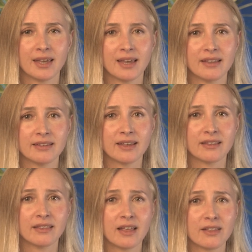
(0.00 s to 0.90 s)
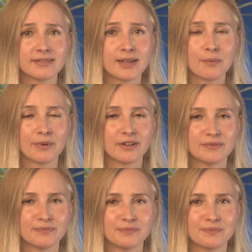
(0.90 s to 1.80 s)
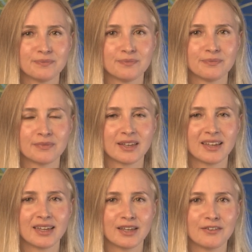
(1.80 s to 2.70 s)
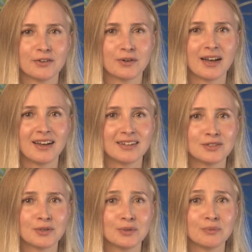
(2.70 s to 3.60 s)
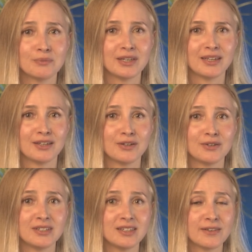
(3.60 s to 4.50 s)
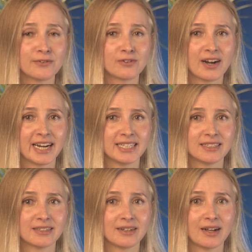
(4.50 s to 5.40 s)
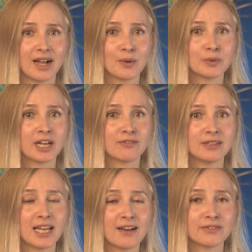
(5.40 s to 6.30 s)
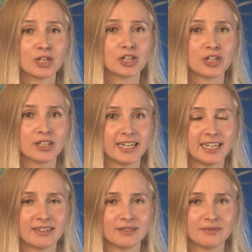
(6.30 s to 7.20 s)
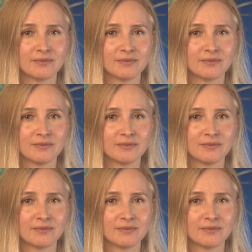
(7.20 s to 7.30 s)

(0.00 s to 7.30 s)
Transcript: And yet another example. If you had told me you need a ride, I would have left earlier.